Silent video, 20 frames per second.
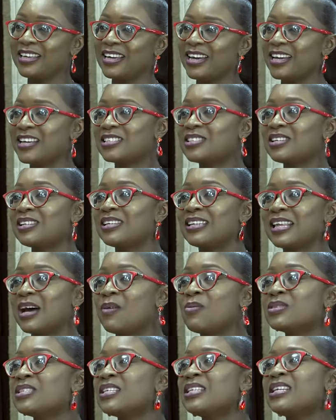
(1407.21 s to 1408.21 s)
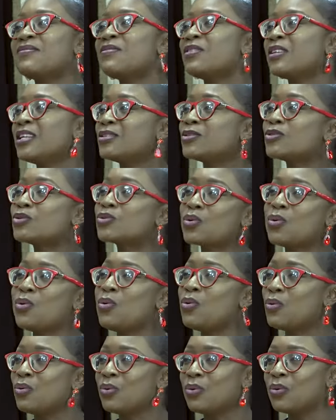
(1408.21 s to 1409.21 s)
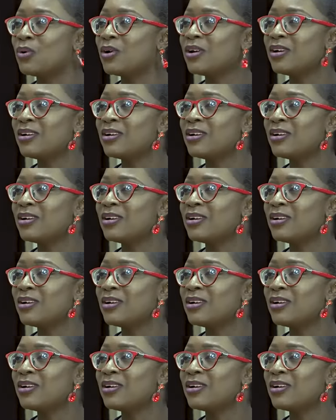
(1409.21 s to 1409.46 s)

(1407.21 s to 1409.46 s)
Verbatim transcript: And he saw that I wasn't even in school.